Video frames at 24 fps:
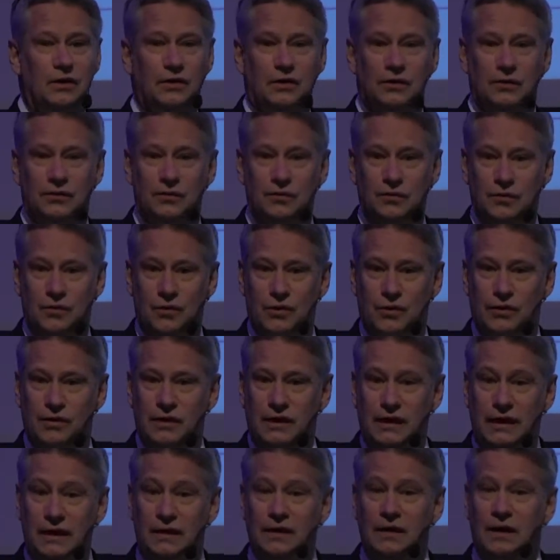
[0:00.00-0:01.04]
to work
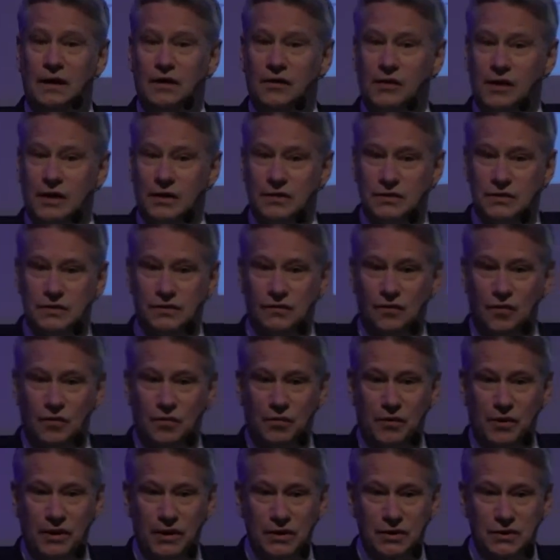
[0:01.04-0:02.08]
in our countries of
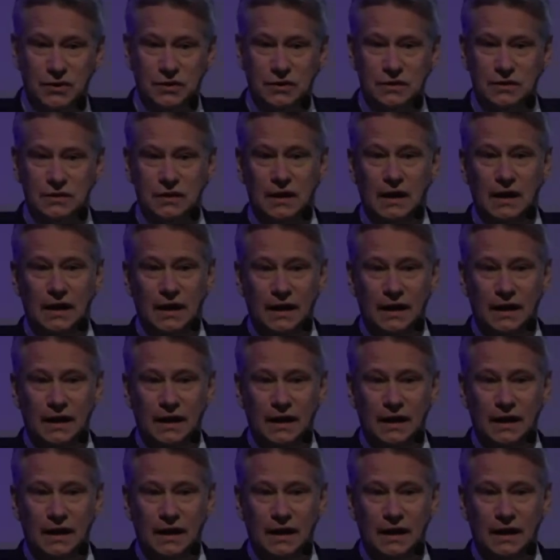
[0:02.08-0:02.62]
operations.